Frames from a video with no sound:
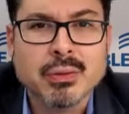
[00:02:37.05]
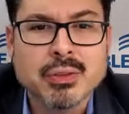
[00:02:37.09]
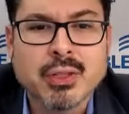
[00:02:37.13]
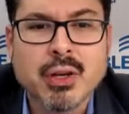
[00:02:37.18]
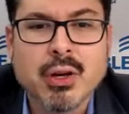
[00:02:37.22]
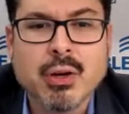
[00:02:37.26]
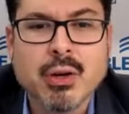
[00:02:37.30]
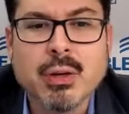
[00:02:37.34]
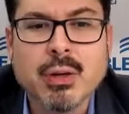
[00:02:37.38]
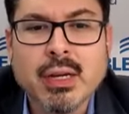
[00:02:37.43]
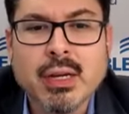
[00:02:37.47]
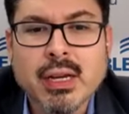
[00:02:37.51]

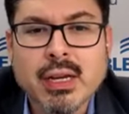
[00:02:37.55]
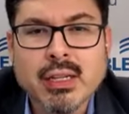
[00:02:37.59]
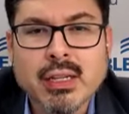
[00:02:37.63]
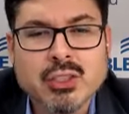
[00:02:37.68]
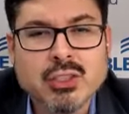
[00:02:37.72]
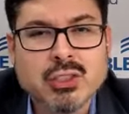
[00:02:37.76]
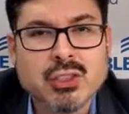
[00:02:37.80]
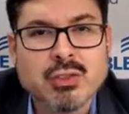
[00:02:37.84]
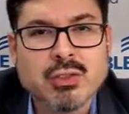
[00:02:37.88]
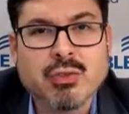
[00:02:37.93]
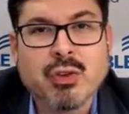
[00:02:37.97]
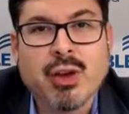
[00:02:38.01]
So
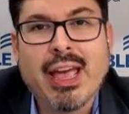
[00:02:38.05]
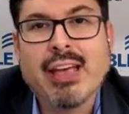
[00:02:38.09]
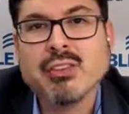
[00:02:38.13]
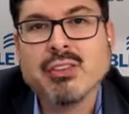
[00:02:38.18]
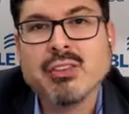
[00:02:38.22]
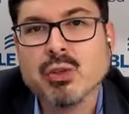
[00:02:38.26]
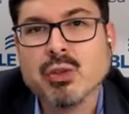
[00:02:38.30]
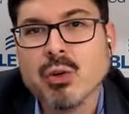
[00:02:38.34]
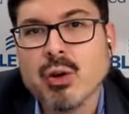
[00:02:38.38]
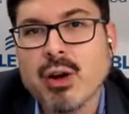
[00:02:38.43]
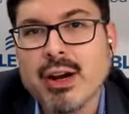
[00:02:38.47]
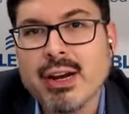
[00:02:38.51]
just a
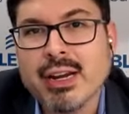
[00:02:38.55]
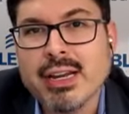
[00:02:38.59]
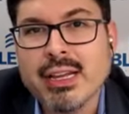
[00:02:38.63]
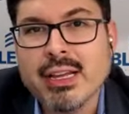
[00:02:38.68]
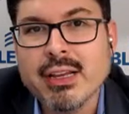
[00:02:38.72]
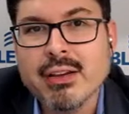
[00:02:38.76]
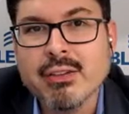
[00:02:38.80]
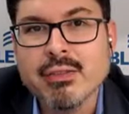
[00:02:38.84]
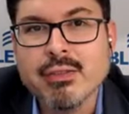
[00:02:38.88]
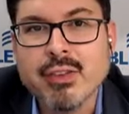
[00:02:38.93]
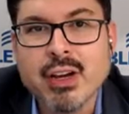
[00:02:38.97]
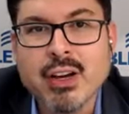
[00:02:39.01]
vast
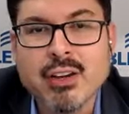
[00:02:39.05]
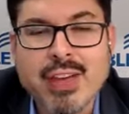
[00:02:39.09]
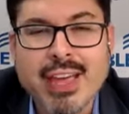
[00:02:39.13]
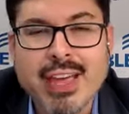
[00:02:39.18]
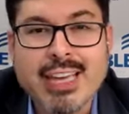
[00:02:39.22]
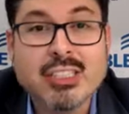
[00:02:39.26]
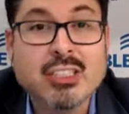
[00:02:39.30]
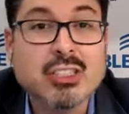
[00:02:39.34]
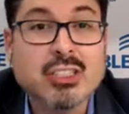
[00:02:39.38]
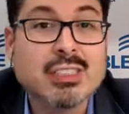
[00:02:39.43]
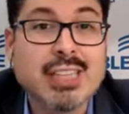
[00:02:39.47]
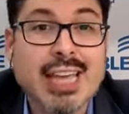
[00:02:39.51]
variety of, of
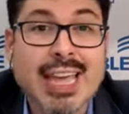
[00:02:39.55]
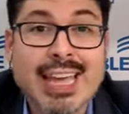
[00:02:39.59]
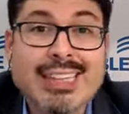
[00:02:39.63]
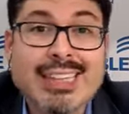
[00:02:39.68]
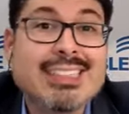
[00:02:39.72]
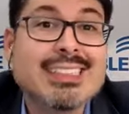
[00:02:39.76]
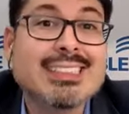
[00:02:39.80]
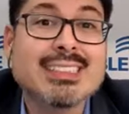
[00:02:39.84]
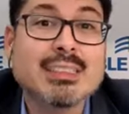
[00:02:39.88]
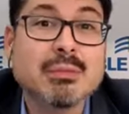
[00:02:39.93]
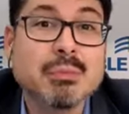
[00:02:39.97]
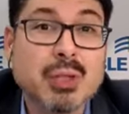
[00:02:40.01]
ages
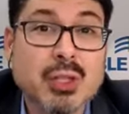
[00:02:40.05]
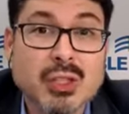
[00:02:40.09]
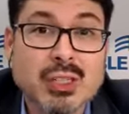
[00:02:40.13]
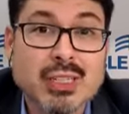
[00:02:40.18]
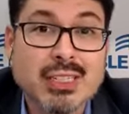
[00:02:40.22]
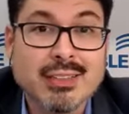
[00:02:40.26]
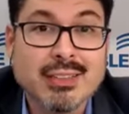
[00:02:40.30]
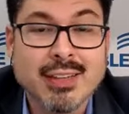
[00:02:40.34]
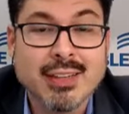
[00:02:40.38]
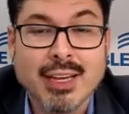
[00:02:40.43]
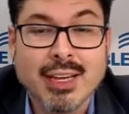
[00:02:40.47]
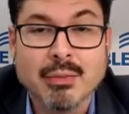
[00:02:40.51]
and
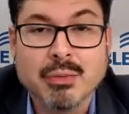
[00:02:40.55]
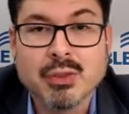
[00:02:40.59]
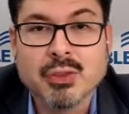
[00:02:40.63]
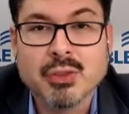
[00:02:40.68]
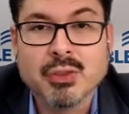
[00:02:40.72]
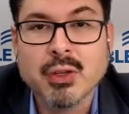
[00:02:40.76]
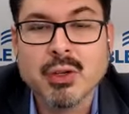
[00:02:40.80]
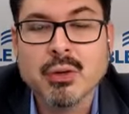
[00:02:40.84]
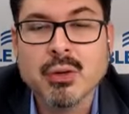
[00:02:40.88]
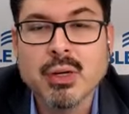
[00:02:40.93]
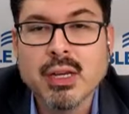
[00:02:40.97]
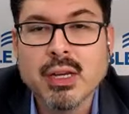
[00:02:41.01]
disability types.
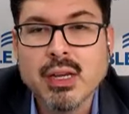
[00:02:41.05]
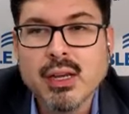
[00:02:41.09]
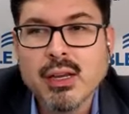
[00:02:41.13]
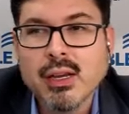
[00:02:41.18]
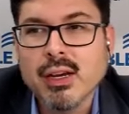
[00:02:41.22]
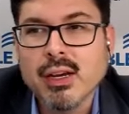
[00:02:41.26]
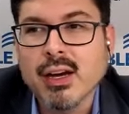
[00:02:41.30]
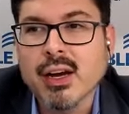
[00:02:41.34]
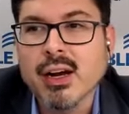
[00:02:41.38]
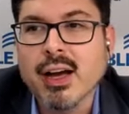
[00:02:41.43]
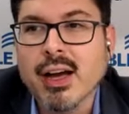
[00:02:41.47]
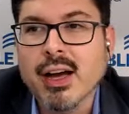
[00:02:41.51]
So
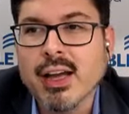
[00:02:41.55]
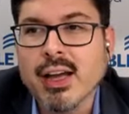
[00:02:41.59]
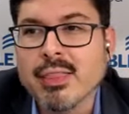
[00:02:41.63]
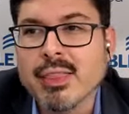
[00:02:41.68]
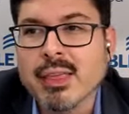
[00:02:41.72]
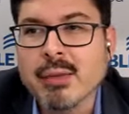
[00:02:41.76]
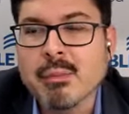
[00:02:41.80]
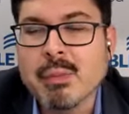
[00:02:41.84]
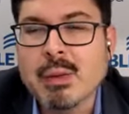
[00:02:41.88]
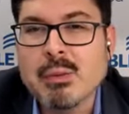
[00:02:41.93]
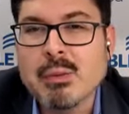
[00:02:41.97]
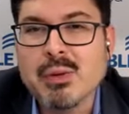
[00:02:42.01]
uh, I
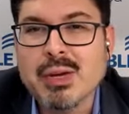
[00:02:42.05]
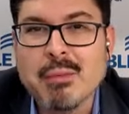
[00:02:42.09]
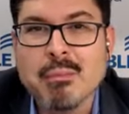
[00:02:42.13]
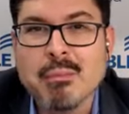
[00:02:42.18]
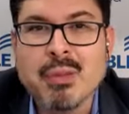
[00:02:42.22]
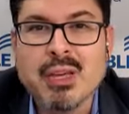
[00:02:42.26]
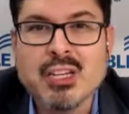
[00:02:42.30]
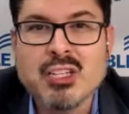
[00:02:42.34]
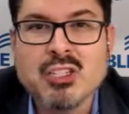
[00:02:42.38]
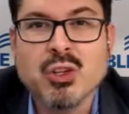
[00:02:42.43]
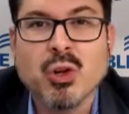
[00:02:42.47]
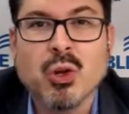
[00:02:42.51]
think people get
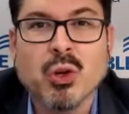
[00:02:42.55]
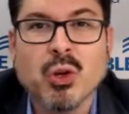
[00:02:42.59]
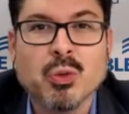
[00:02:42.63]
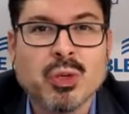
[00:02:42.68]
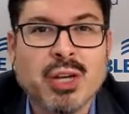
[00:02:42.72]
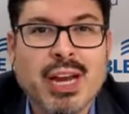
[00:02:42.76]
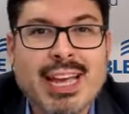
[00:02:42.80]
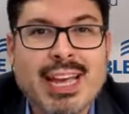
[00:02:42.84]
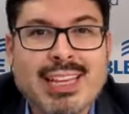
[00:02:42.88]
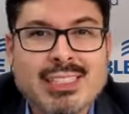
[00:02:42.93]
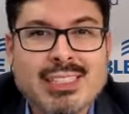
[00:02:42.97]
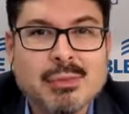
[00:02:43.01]
pigeonholed
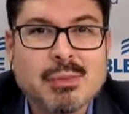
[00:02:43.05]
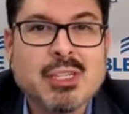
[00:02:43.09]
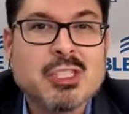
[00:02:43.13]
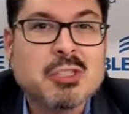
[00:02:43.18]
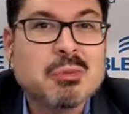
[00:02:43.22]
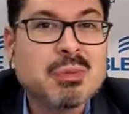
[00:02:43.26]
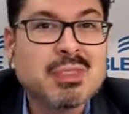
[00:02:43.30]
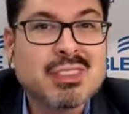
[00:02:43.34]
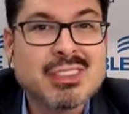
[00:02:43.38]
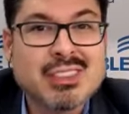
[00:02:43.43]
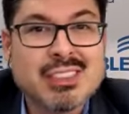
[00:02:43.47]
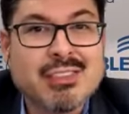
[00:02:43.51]
where it has to be a
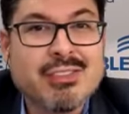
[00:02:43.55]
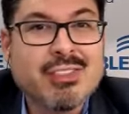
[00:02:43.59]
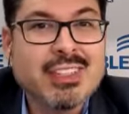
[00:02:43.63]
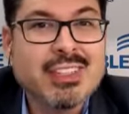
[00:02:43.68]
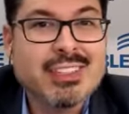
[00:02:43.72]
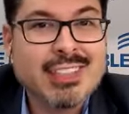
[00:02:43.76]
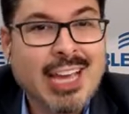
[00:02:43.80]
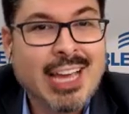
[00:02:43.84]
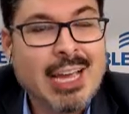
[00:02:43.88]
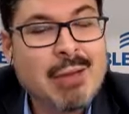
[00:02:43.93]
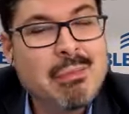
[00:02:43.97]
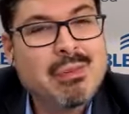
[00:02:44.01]

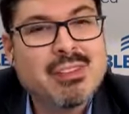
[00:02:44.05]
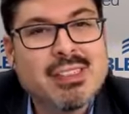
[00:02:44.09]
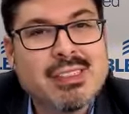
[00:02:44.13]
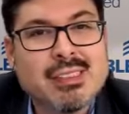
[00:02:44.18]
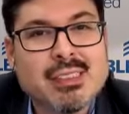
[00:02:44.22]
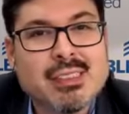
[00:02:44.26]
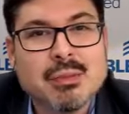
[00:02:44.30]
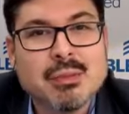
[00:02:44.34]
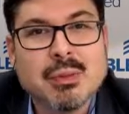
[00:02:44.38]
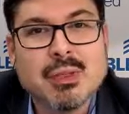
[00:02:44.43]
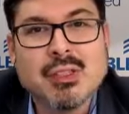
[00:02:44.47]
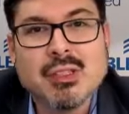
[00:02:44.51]
specific type of
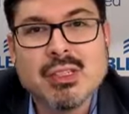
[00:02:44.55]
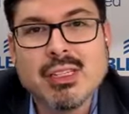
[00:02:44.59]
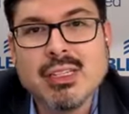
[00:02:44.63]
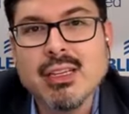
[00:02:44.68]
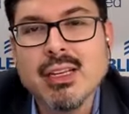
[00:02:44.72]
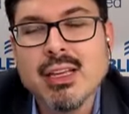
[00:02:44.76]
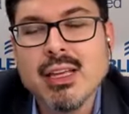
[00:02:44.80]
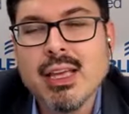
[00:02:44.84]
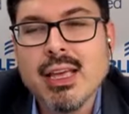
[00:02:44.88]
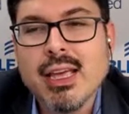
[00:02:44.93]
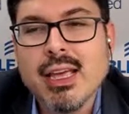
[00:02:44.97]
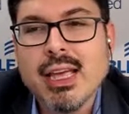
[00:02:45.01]

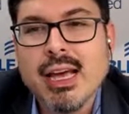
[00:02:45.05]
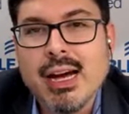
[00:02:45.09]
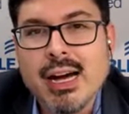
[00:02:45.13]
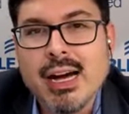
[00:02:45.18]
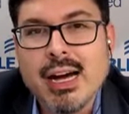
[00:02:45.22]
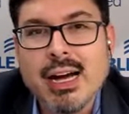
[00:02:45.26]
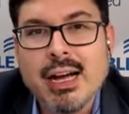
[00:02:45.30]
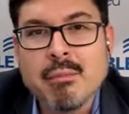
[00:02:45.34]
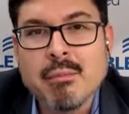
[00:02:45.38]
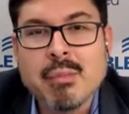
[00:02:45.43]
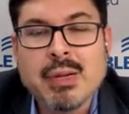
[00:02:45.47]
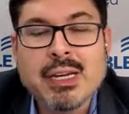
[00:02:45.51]
disability, mm-hmm.
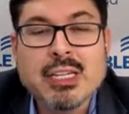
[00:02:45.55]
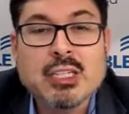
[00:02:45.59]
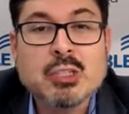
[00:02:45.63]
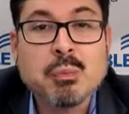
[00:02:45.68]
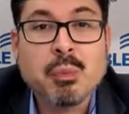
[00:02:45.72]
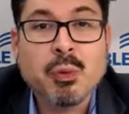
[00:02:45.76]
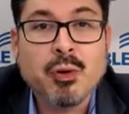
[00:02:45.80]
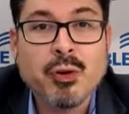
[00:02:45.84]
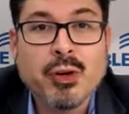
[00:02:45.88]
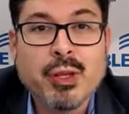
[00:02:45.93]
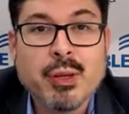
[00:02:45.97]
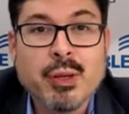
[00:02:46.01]
uh, but it's
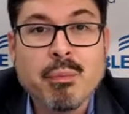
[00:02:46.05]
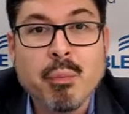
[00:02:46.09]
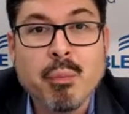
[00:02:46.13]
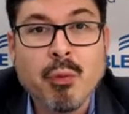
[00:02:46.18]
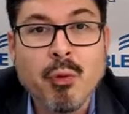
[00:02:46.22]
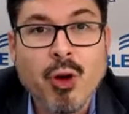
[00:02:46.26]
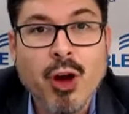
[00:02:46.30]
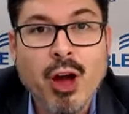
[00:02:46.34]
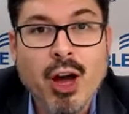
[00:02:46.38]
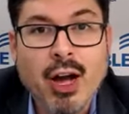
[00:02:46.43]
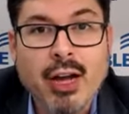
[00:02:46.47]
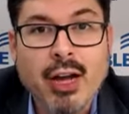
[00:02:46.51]
pretty
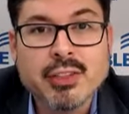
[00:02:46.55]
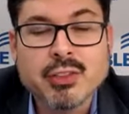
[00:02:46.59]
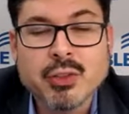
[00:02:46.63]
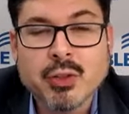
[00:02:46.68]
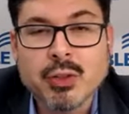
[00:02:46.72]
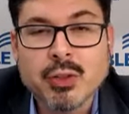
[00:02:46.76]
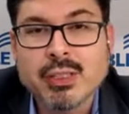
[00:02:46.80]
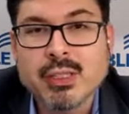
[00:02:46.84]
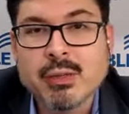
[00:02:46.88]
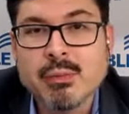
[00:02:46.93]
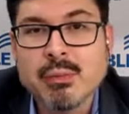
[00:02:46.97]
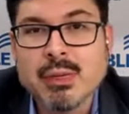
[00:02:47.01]
broad. So
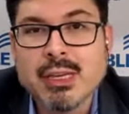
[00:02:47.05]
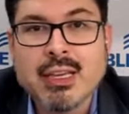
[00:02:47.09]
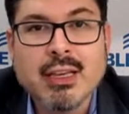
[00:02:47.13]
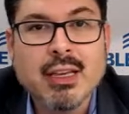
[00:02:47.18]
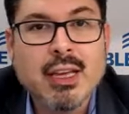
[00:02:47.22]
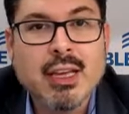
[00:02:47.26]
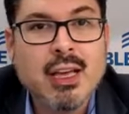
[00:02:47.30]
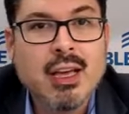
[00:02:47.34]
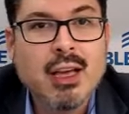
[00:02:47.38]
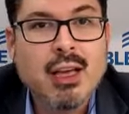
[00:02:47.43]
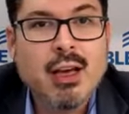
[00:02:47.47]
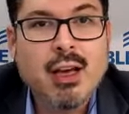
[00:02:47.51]
it could
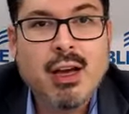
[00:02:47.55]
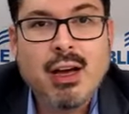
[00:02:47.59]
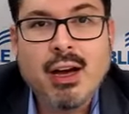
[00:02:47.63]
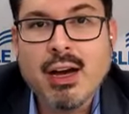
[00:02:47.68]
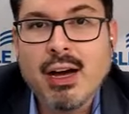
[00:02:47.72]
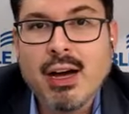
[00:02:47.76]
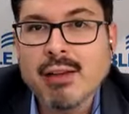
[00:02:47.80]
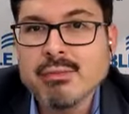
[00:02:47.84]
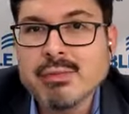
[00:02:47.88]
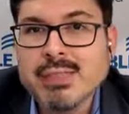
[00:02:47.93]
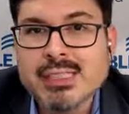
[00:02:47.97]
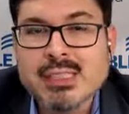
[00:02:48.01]
be
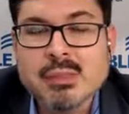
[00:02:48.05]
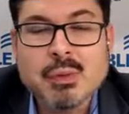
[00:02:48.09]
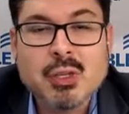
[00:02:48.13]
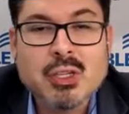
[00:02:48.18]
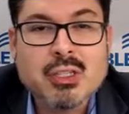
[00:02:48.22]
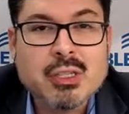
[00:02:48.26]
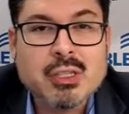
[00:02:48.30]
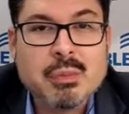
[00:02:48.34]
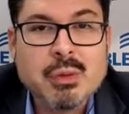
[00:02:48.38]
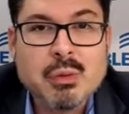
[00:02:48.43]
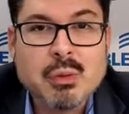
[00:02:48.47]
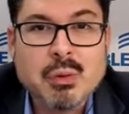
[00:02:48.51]
uh,
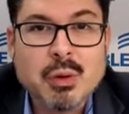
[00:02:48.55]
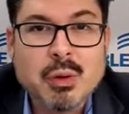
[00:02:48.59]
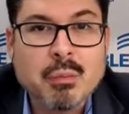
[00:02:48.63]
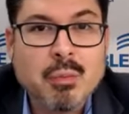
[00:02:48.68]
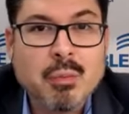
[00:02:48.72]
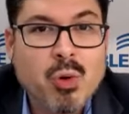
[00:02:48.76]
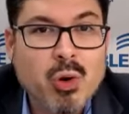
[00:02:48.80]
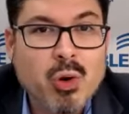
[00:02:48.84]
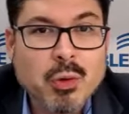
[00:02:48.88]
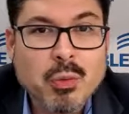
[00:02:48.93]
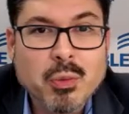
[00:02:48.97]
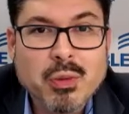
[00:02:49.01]
disabilities that people are
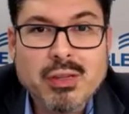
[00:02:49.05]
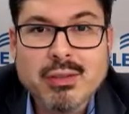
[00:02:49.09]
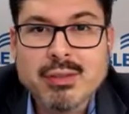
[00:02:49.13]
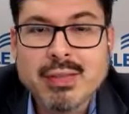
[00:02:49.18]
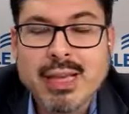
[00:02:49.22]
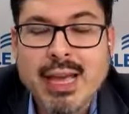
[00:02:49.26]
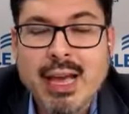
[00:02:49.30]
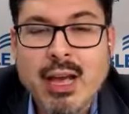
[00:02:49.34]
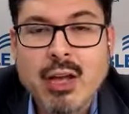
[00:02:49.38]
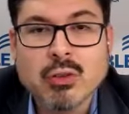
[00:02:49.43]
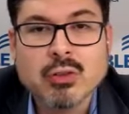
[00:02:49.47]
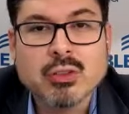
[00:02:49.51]
born with,
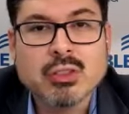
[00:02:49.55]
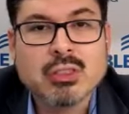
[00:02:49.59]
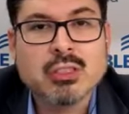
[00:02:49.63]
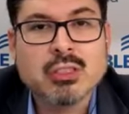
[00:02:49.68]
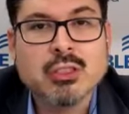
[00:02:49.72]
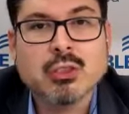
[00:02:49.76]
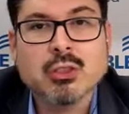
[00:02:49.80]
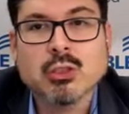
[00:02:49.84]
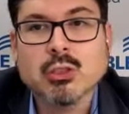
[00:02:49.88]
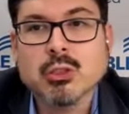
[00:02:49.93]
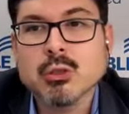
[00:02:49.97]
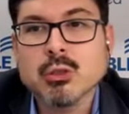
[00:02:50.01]
Down
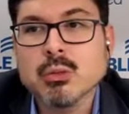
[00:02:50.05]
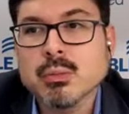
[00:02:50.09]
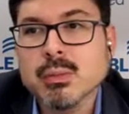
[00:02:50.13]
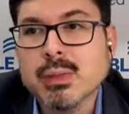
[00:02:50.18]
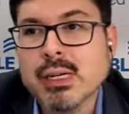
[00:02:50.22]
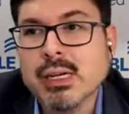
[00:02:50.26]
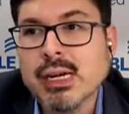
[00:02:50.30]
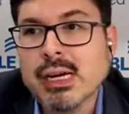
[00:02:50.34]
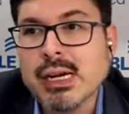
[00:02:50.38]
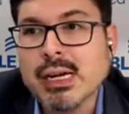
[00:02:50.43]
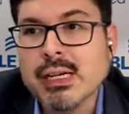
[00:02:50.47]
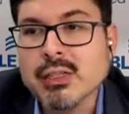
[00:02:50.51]
syndrome,
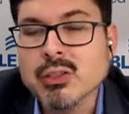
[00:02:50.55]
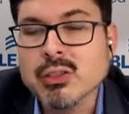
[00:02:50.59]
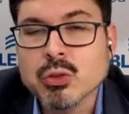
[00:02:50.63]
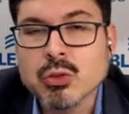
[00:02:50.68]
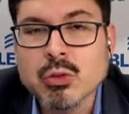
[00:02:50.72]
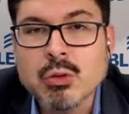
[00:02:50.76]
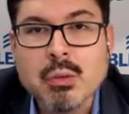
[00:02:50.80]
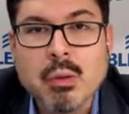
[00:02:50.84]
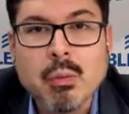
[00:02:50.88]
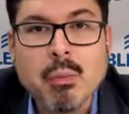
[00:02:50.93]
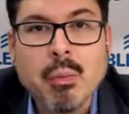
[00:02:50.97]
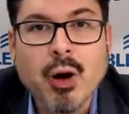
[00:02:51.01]
uh,
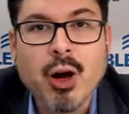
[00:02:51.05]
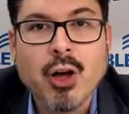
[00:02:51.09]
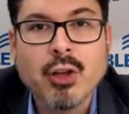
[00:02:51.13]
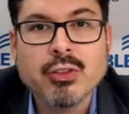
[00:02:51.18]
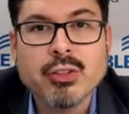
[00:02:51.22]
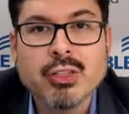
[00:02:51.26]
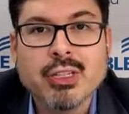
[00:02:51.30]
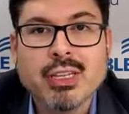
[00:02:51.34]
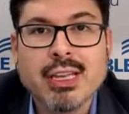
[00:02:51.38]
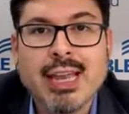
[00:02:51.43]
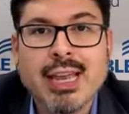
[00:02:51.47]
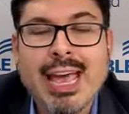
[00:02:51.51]
cerebral
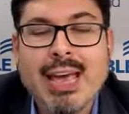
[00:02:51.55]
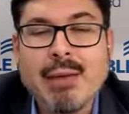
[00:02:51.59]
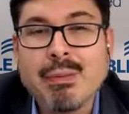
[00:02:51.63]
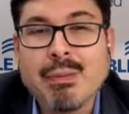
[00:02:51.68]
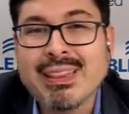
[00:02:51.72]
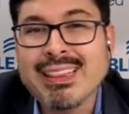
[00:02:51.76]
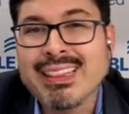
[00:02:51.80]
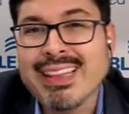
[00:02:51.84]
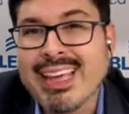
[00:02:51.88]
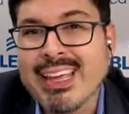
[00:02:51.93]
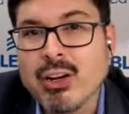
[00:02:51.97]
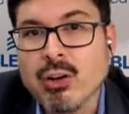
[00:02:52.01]
palsy could
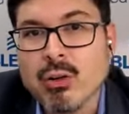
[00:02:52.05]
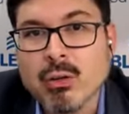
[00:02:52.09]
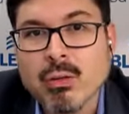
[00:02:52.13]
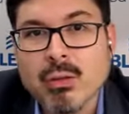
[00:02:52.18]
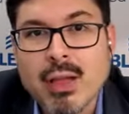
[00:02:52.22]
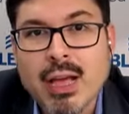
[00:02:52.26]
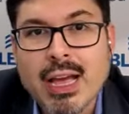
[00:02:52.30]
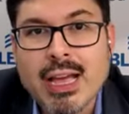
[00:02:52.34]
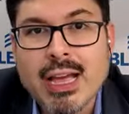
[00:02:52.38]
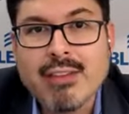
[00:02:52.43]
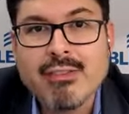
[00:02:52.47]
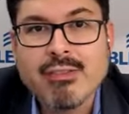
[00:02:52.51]
happen later
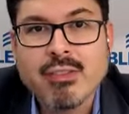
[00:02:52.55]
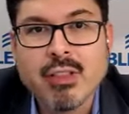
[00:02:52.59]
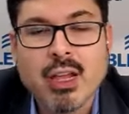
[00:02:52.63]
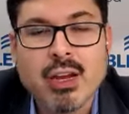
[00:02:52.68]
in life.